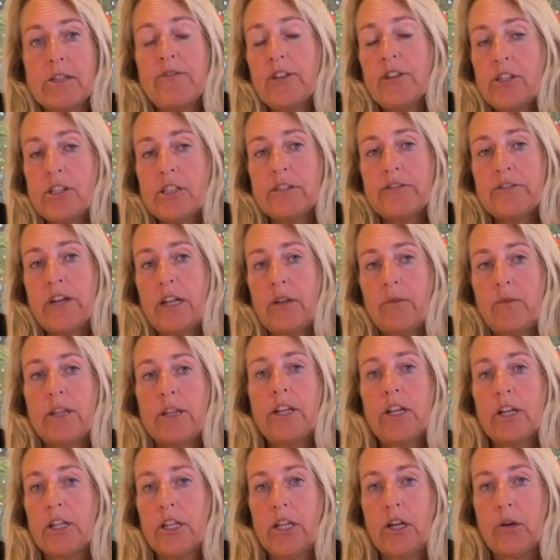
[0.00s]
First of all, with
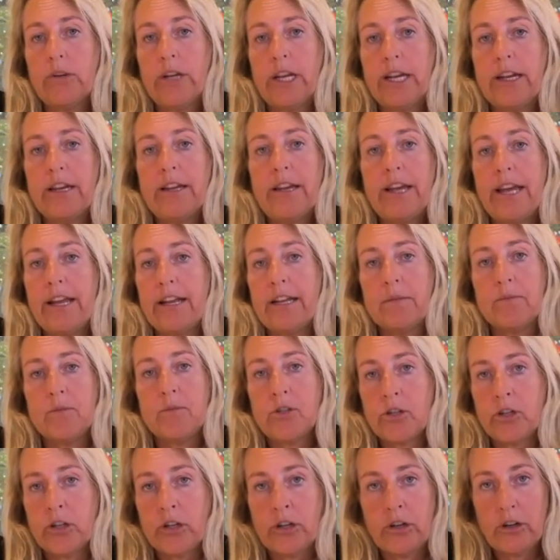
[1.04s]
Kelowna, and I'm
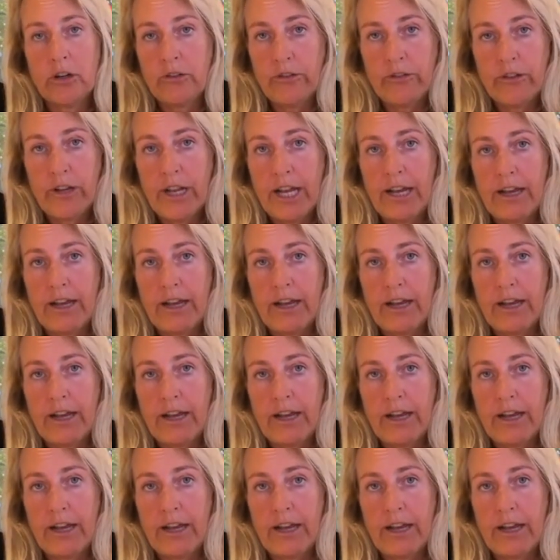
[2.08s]
sure